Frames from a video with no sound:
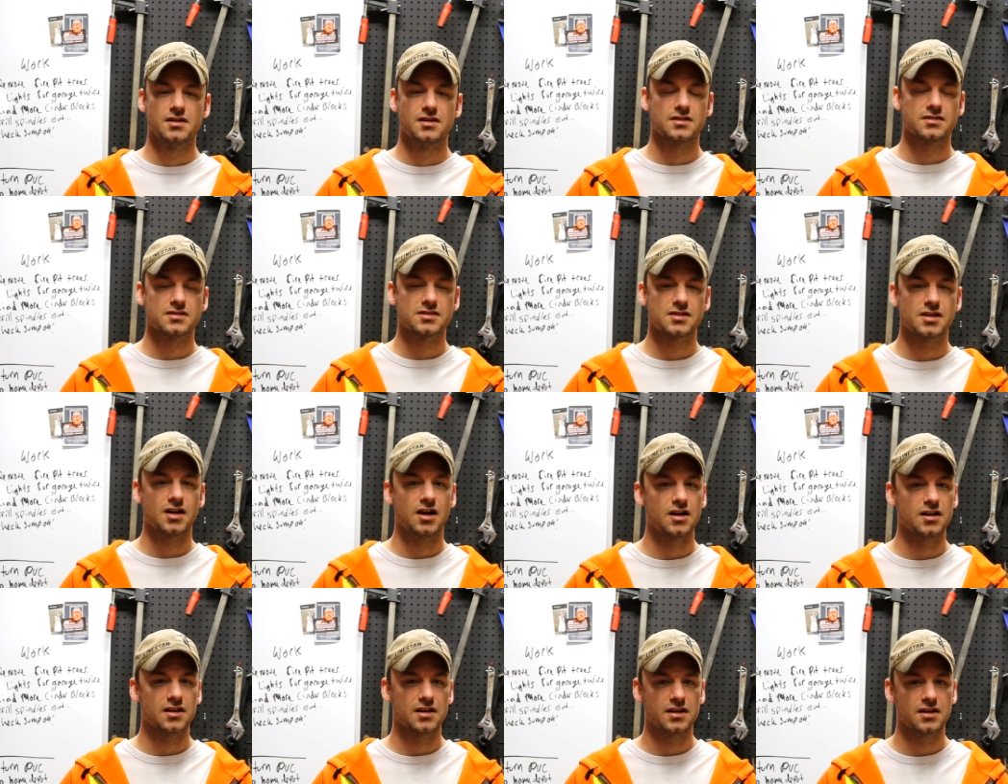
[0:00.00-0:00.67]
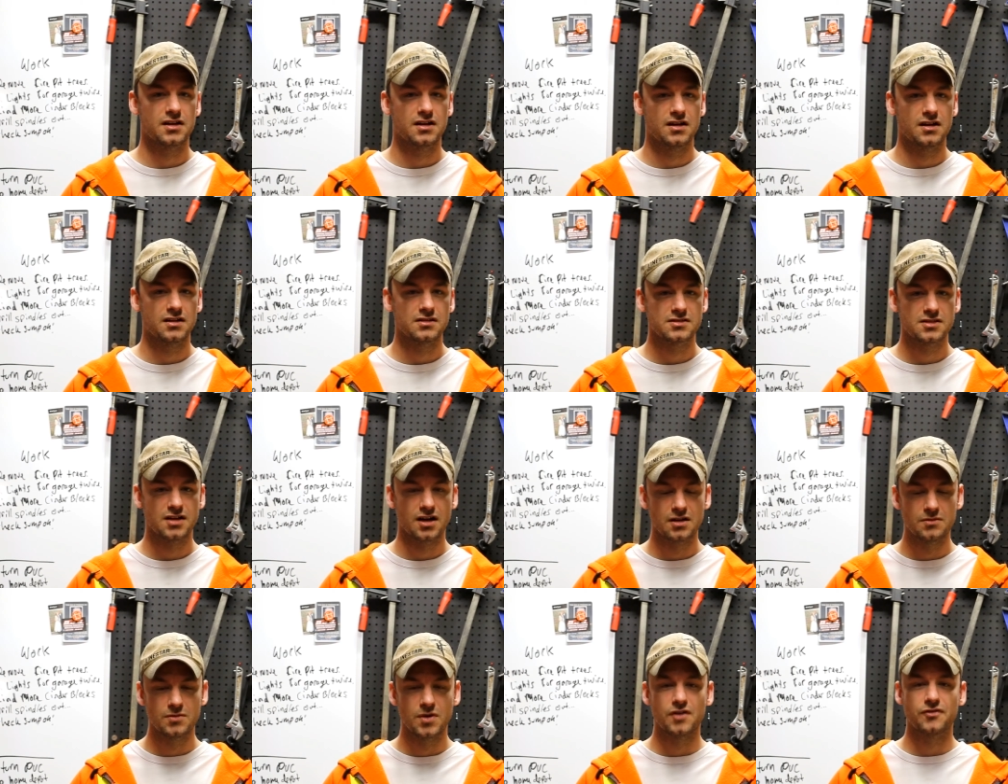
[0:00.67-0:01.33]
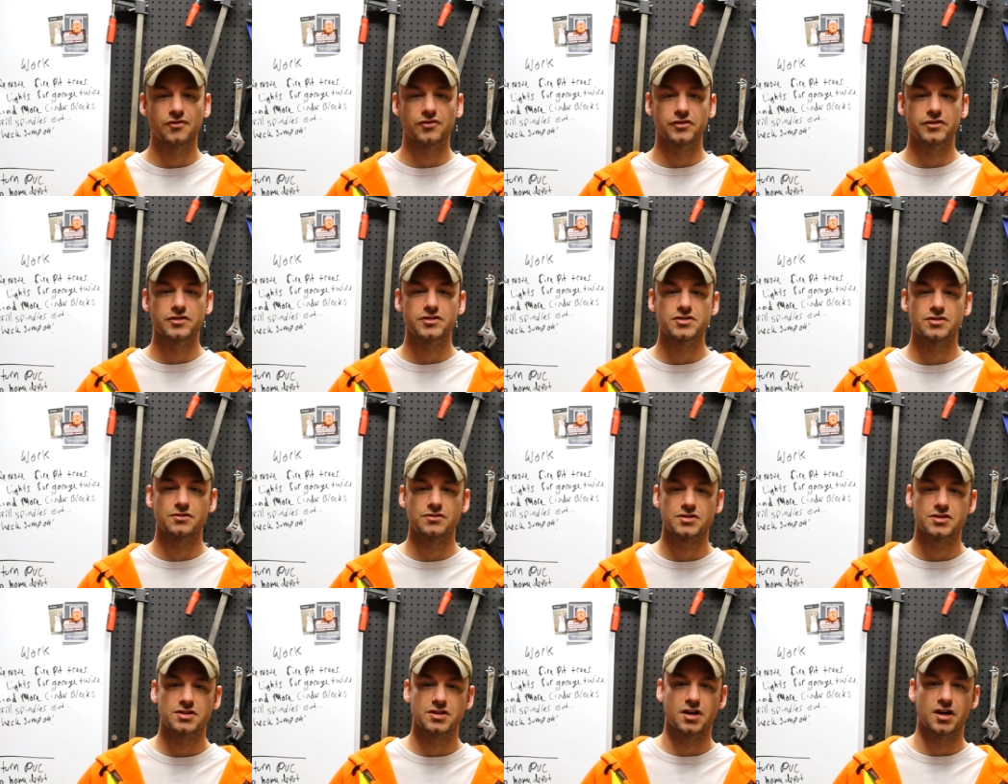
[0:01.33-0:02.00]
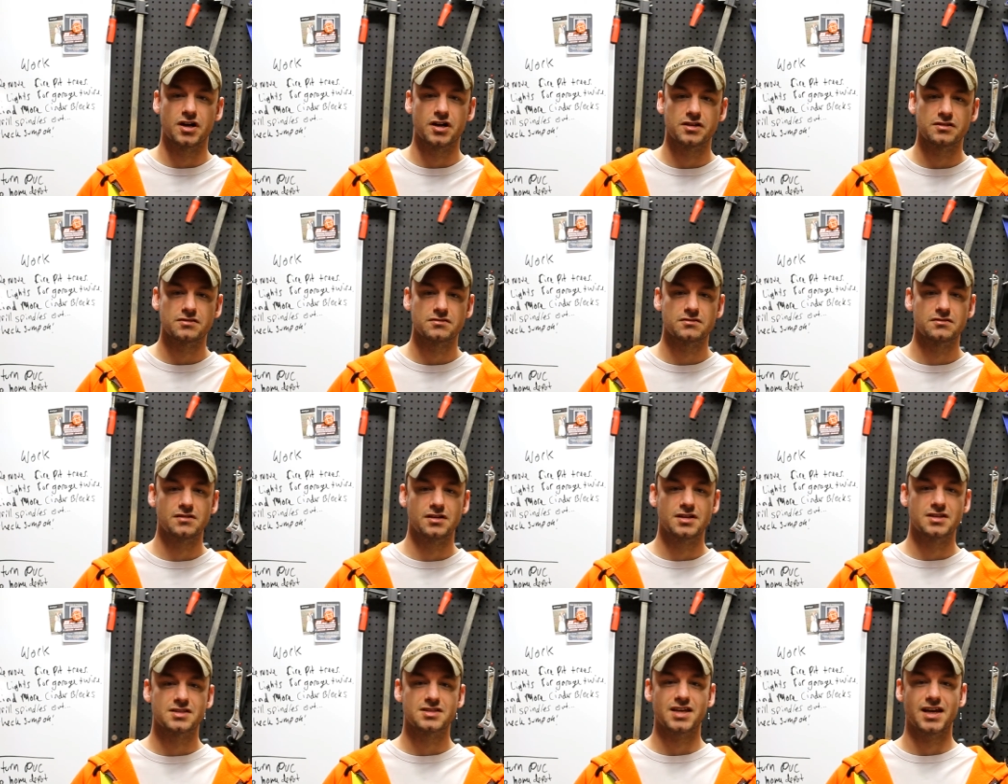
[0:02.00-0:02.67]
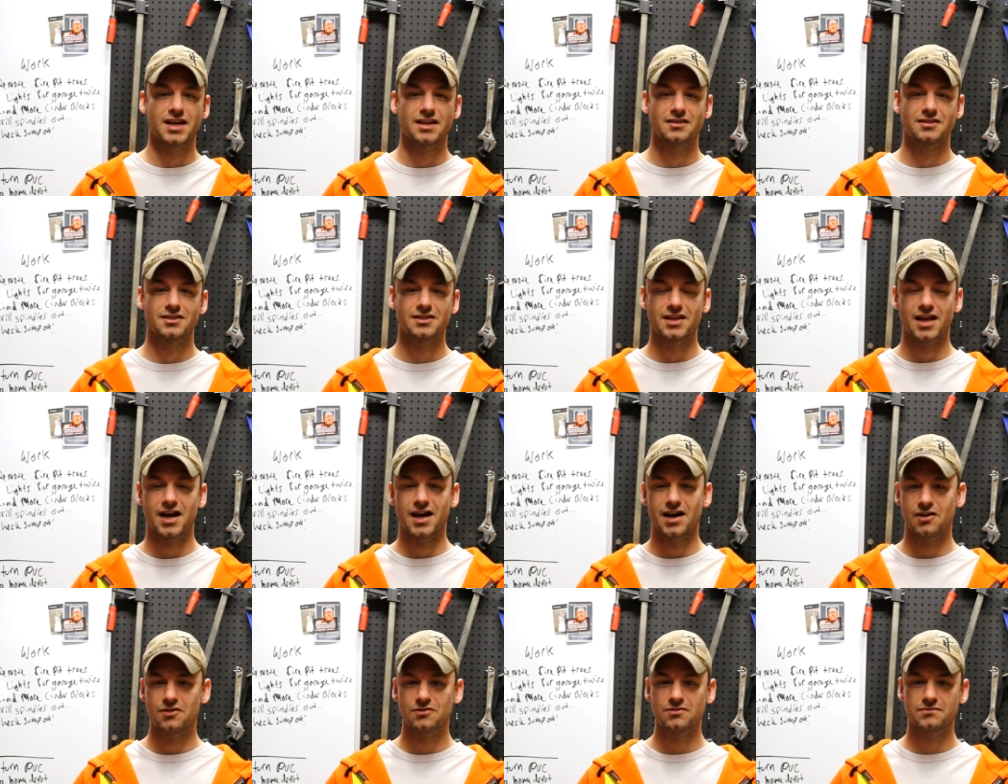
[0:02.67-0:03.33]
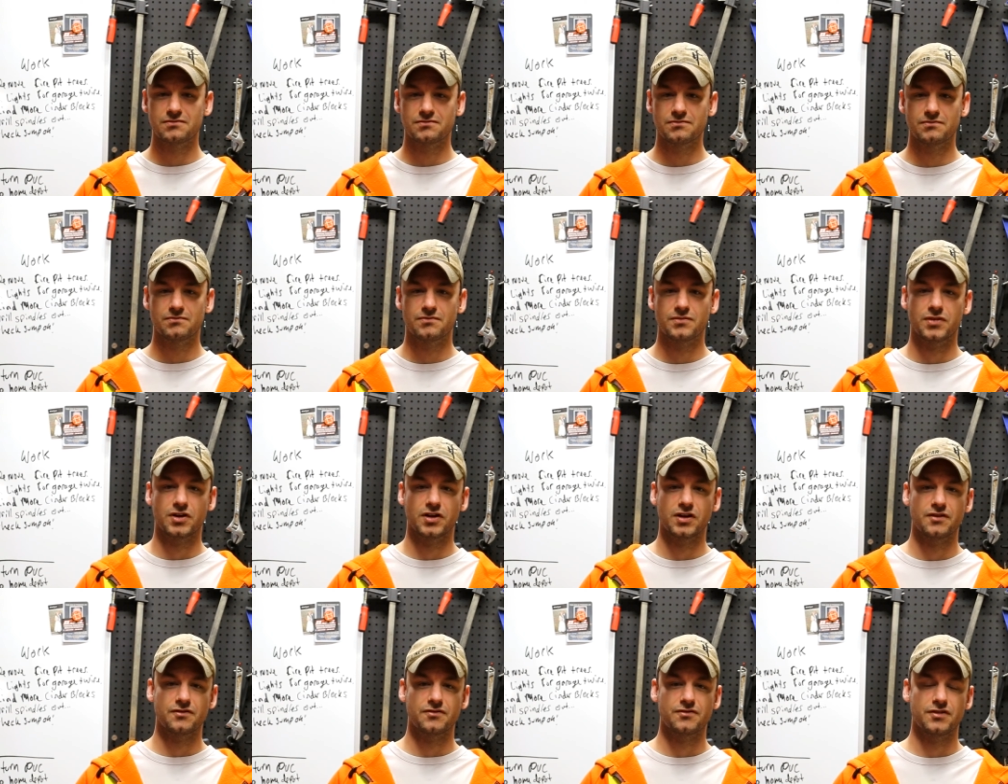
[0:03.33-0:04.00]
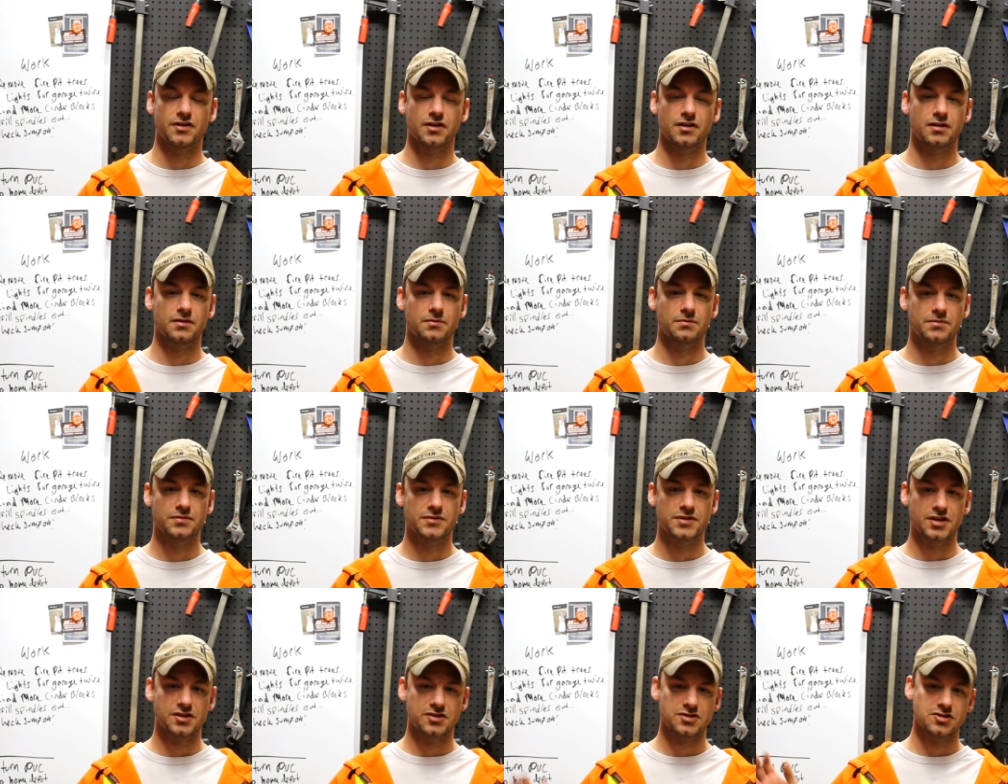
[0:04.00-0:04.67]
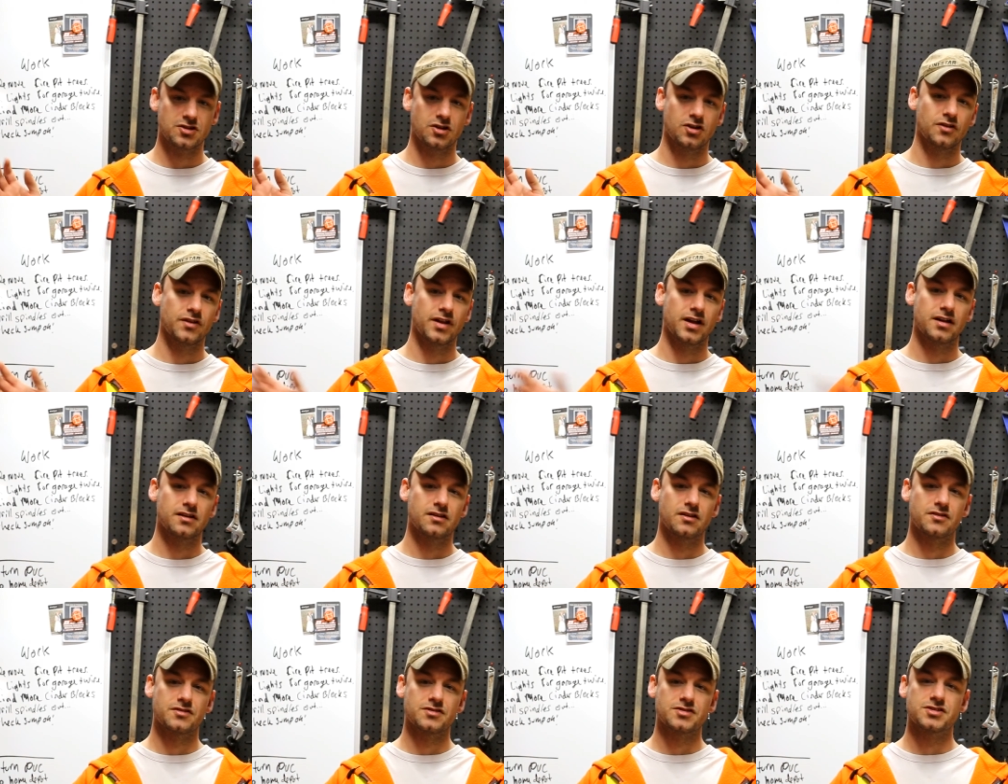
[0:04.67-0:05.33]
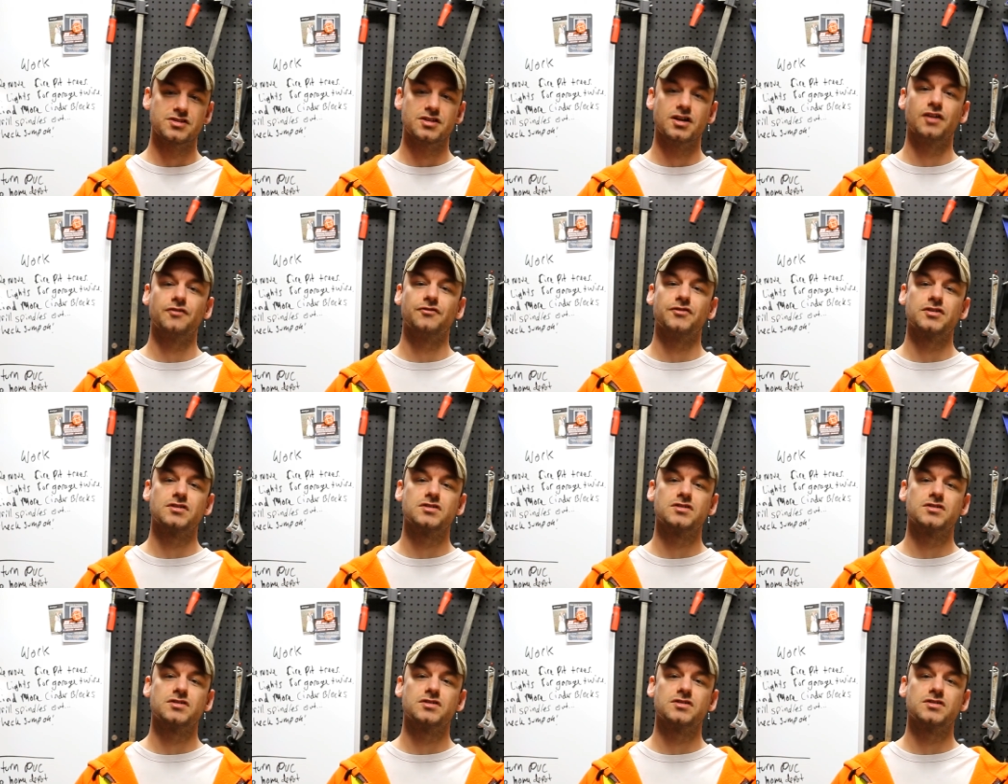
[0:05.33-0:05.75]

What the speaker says: It's got a muffler, so it's not insanely loud, but I've ditched all that other stuff.